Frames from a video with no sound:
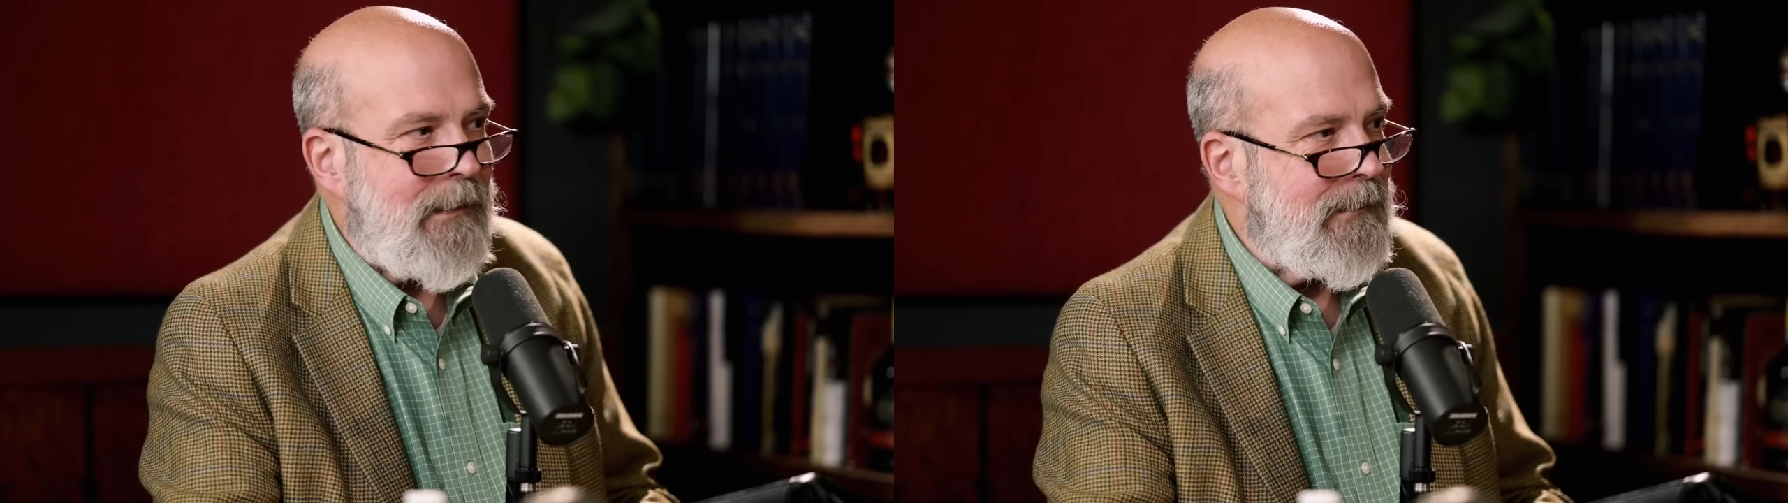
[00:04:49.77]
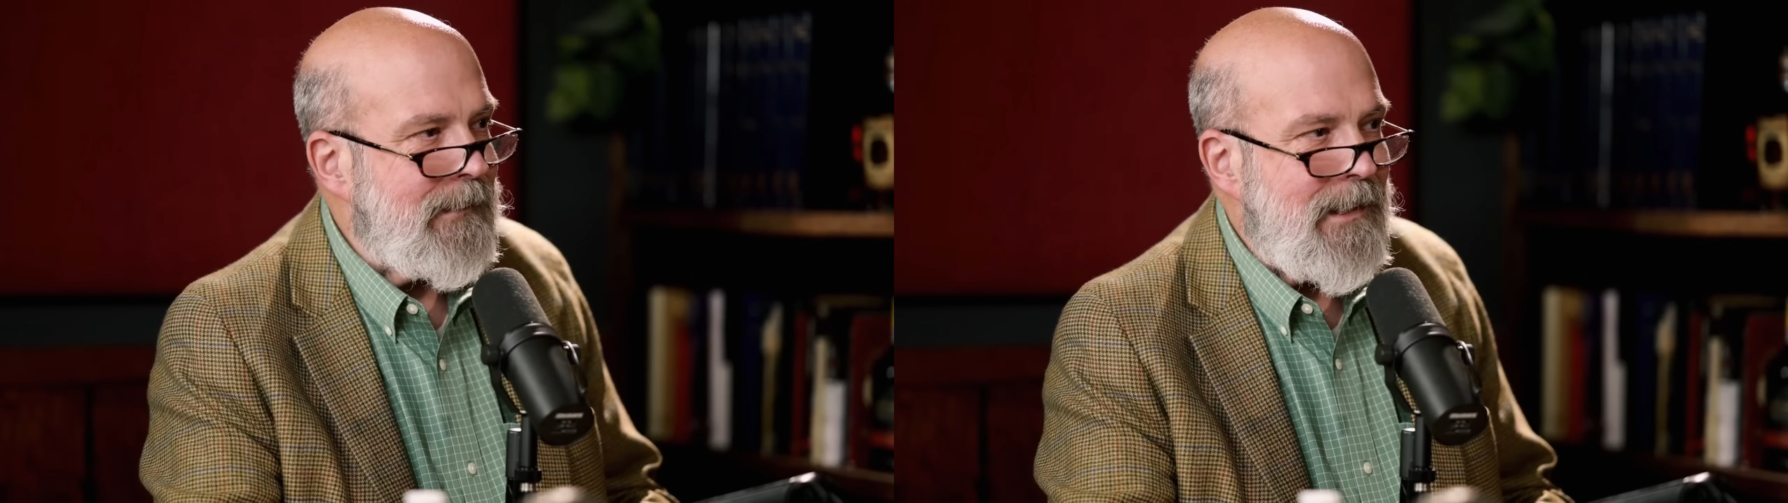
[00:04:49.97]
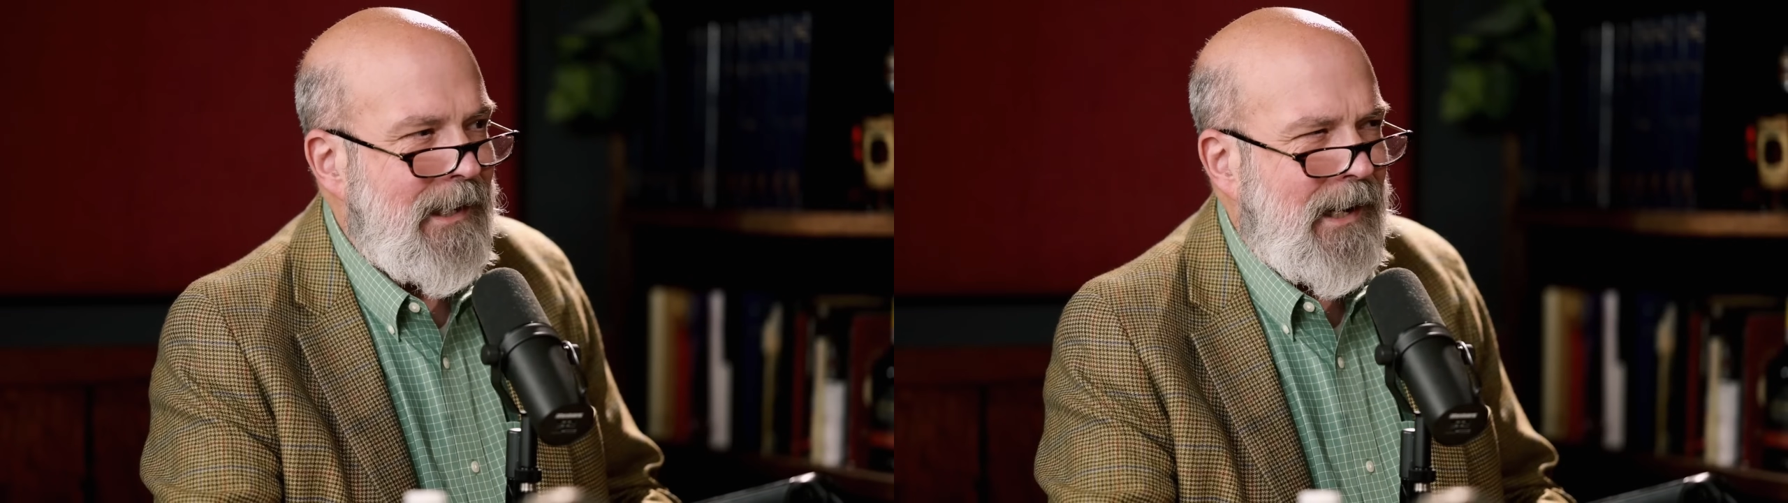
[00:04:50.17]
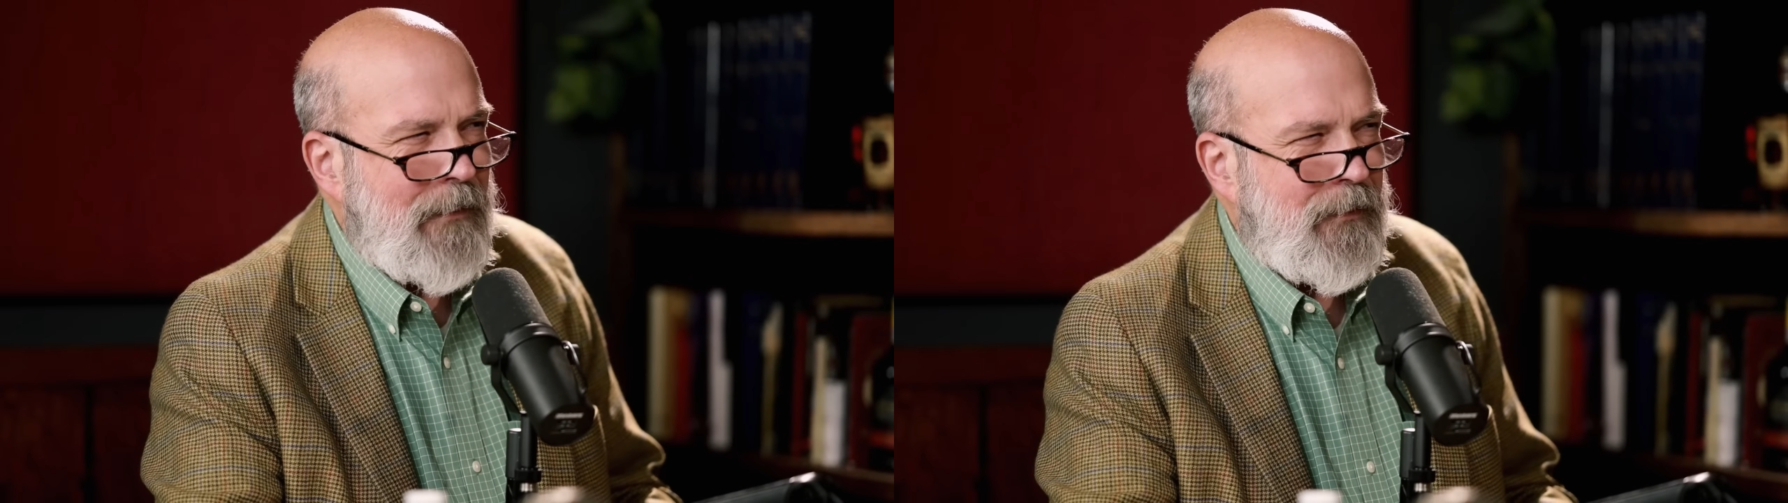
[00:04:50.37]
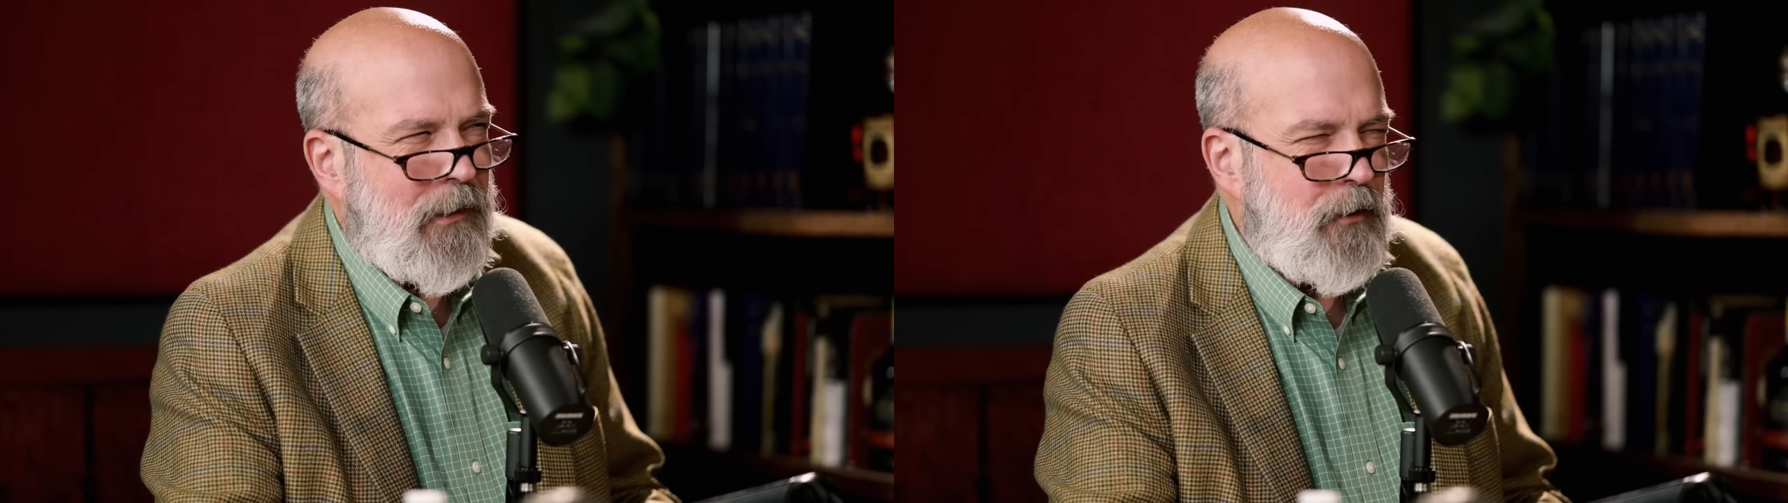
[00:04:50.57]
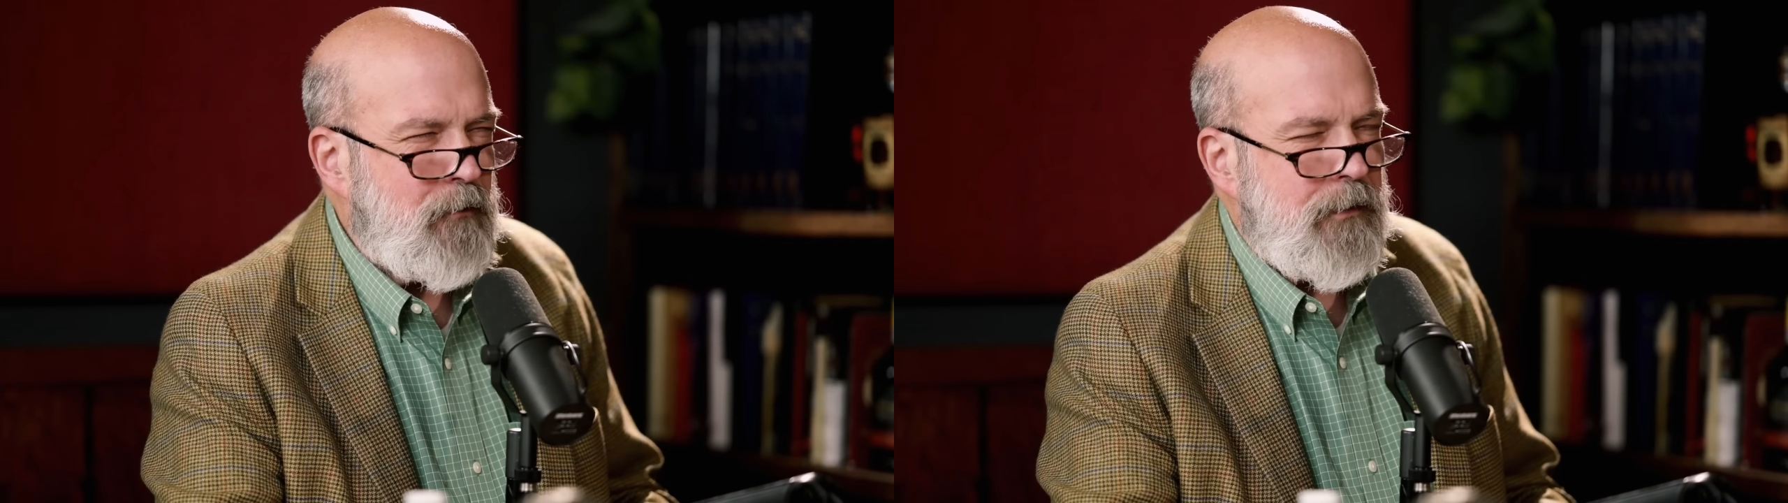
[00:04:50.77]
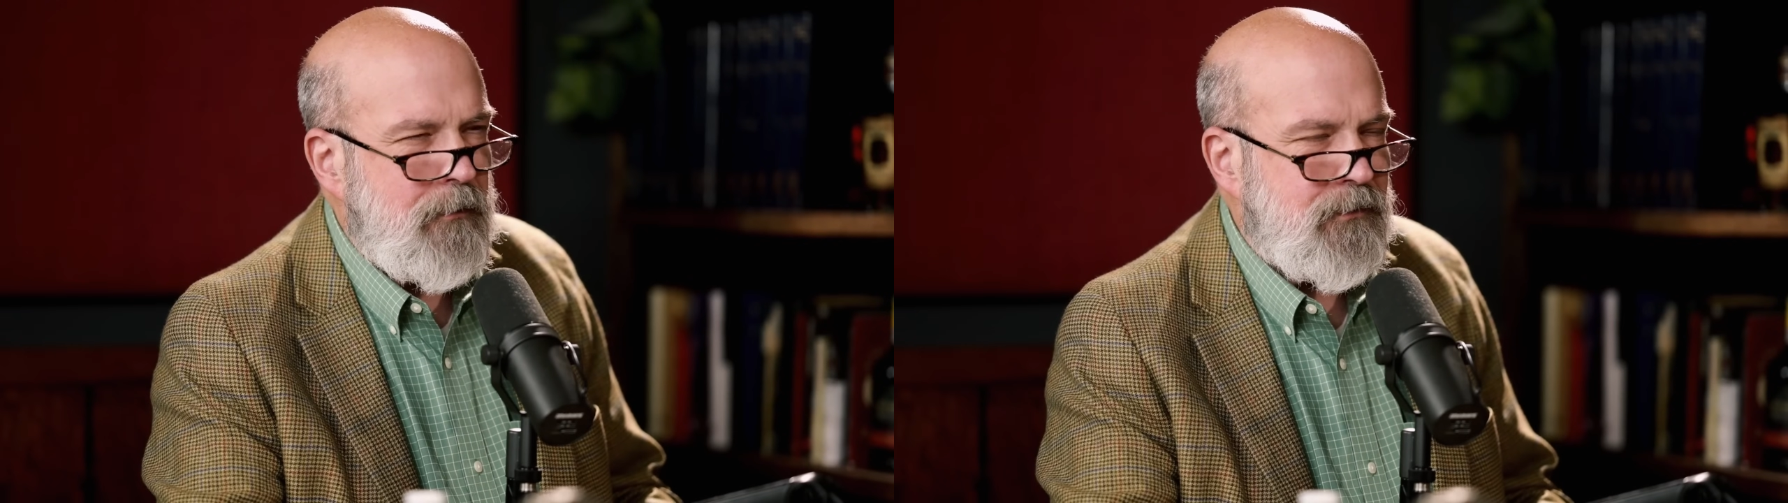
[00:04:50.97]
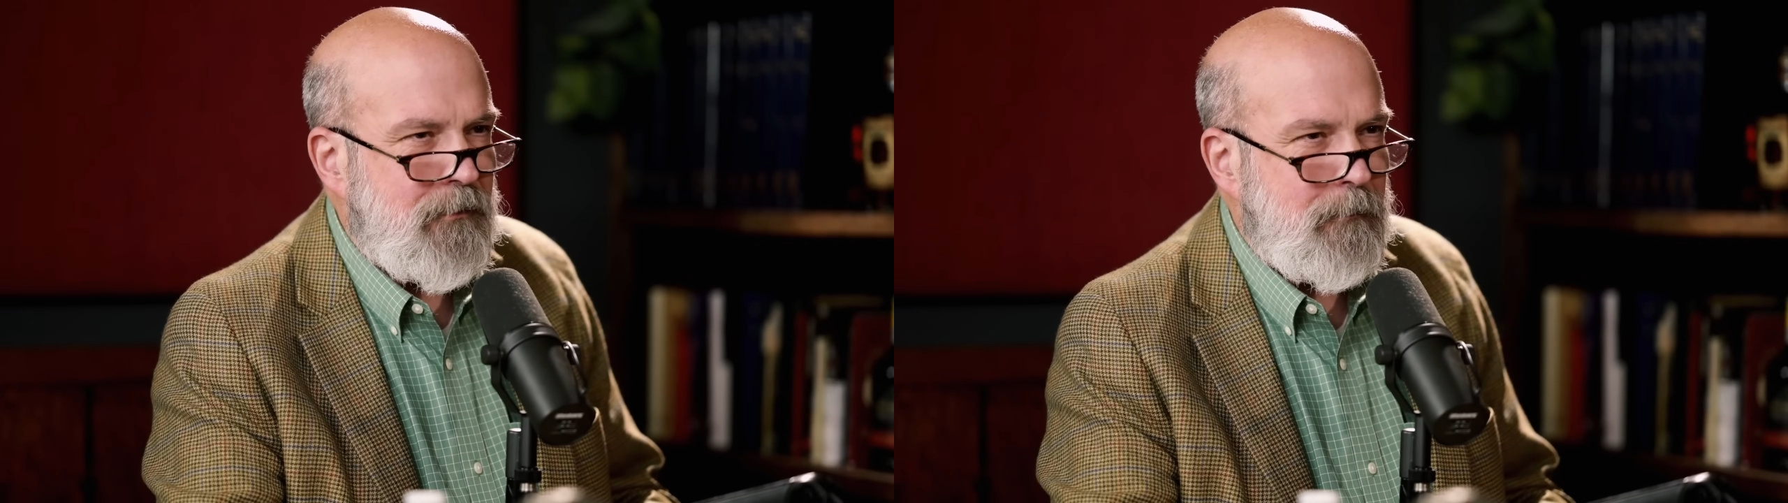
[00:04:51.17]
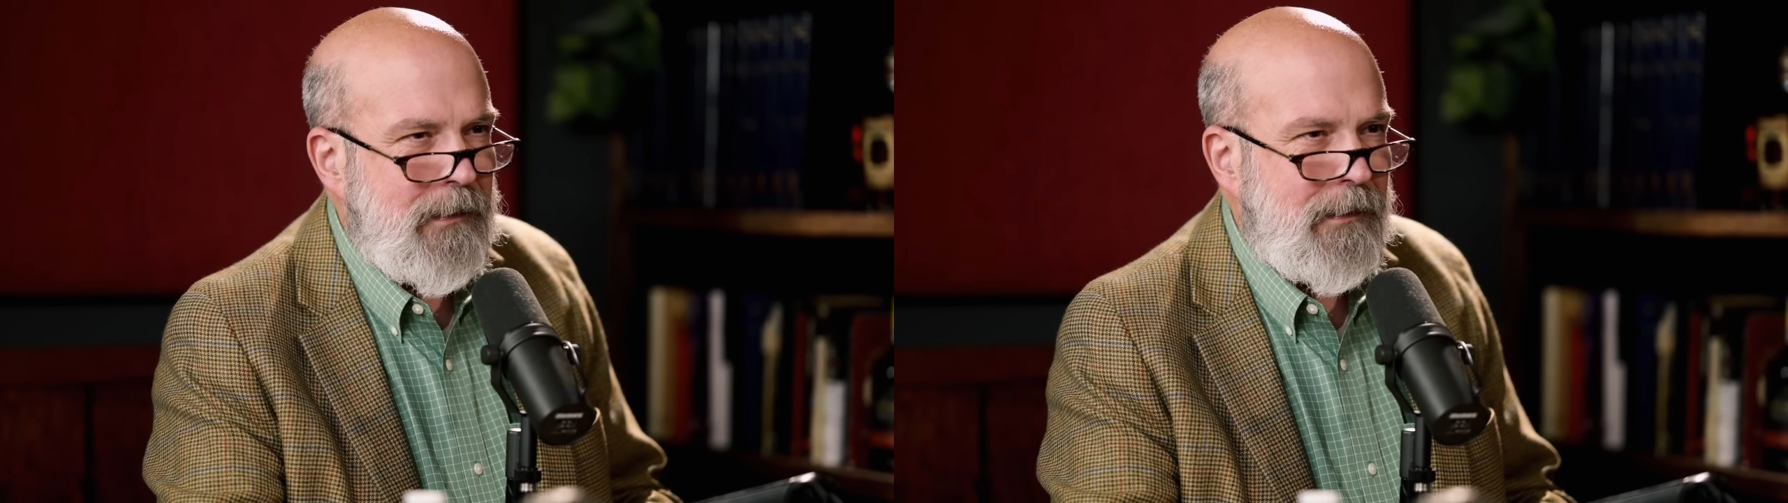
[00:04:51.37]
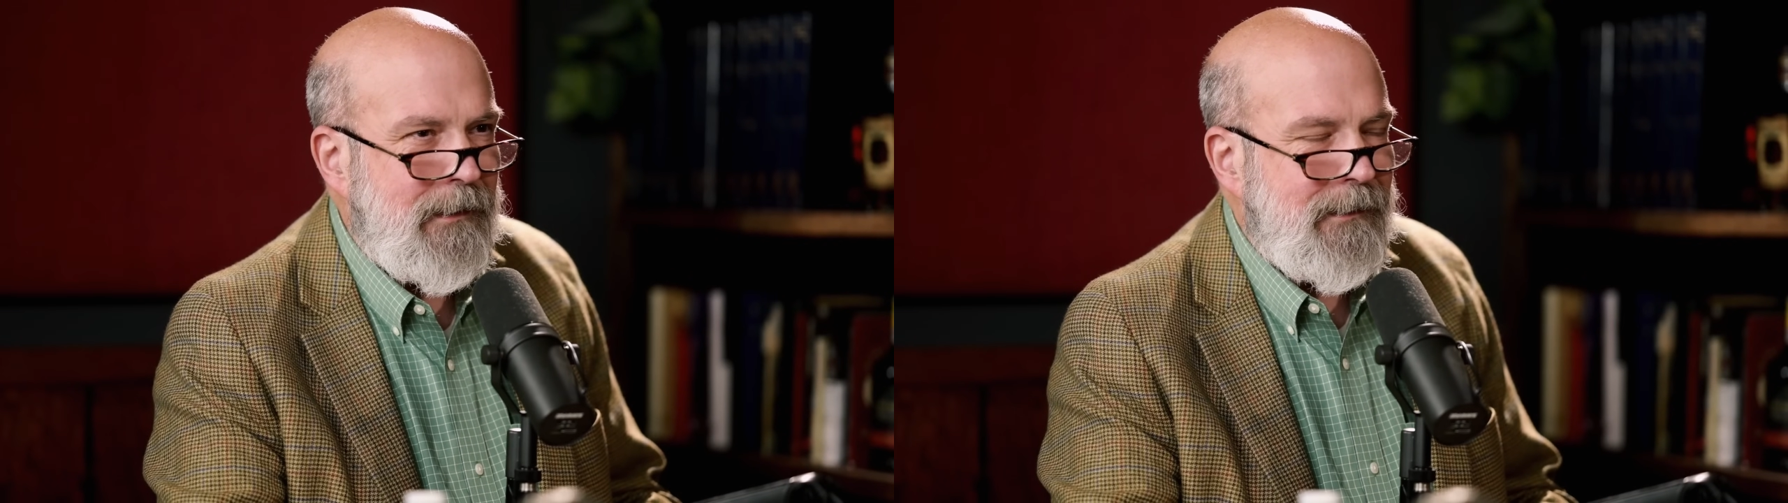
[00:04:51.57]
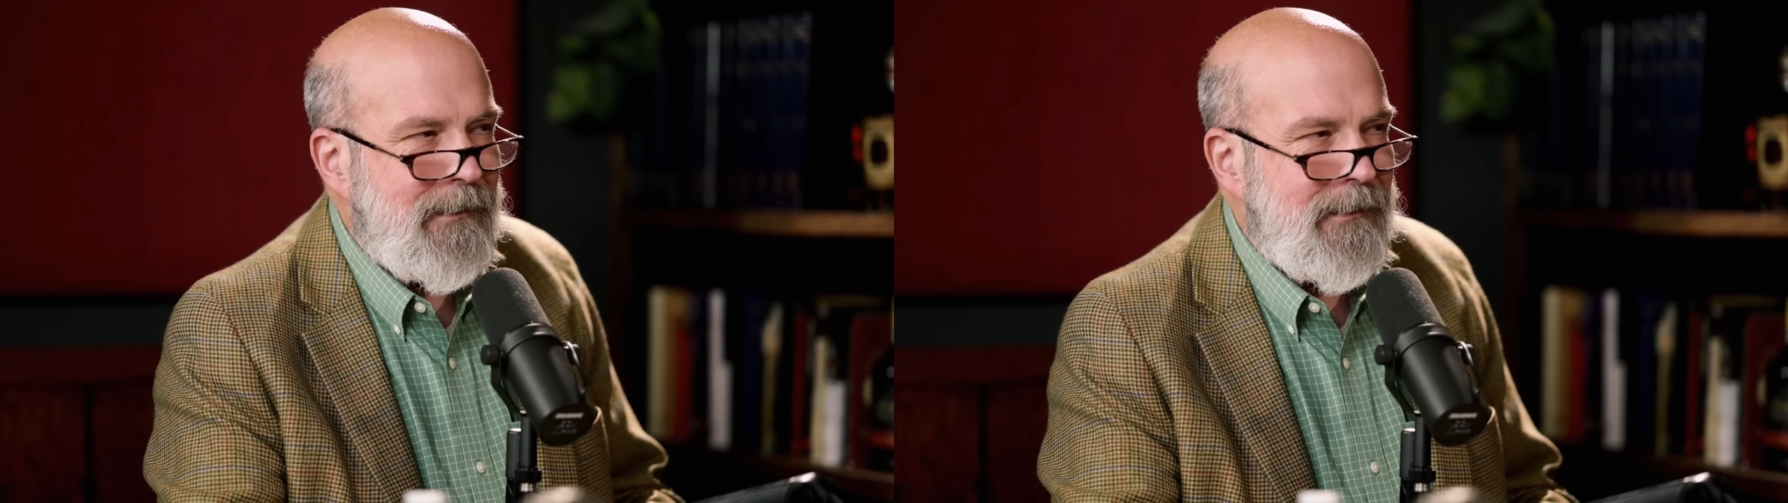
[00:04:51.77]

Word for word: and I think you used to be.